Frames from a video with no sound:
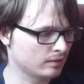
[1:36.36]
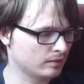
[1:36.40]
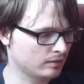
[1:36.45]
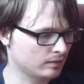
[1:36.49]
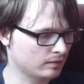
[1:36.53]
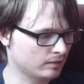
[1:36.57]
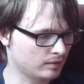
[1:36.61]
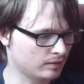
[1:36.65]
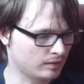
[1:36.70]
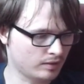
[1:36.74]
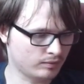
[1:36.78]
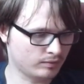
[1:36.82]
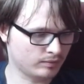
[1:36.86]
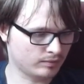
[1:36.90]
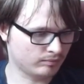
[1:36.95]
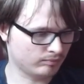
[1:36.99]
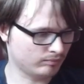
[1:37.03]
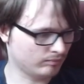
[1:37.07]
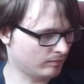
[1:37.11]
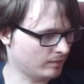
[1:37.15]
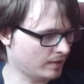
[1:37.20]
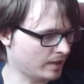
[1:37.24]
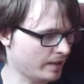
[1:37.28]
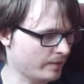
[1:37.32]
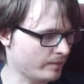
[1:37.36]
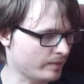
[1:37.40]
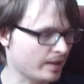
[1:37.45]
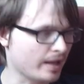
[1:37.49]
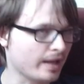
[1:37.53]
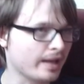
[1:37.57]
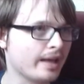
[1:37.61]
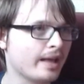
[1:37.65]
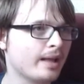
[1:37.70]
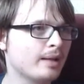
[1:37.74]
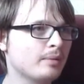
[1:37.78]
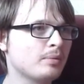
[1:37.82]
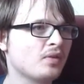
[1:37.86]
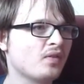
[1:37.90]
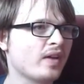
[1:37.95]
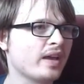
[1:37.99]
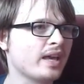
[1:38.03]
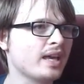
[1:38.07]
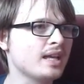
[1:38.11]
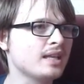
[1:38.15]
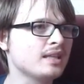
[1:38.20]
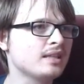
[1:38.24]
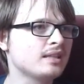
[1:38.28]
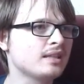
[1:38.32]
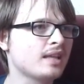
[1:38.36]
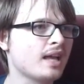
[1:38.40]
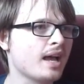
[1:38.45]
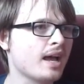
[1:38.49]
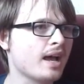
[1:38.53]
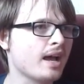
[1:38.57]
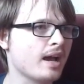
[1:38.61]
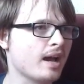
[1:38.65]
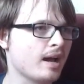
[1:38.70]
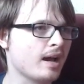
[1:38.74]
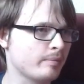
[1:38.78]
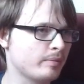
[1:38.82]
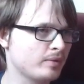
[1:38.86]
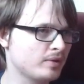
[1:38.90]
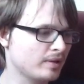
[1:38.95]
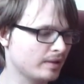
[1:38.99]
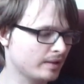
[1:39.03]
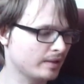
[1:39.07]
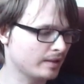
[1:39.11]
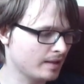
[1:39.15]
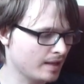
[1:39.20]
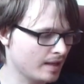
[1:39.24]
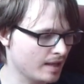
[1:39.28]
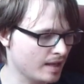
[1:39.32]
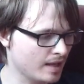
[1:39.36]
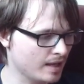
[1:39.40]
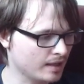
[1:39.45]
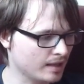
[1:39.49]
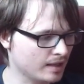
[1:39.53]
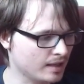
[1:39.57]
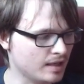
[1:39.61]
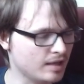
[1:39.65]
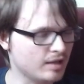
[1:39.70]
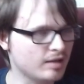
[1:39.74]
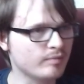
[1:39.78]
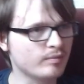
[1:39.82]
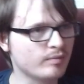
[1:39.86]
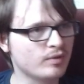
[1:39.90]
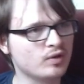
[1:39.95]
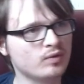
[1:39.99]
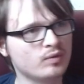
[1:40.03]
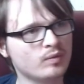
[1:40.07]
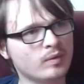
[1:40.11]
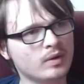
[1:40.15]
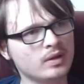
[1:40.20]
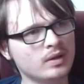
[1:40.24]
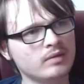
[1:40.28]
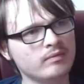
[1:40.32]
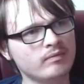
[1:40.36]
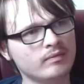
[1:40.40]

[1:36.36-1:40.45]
Oh, it would help if I hit tab. You moved one.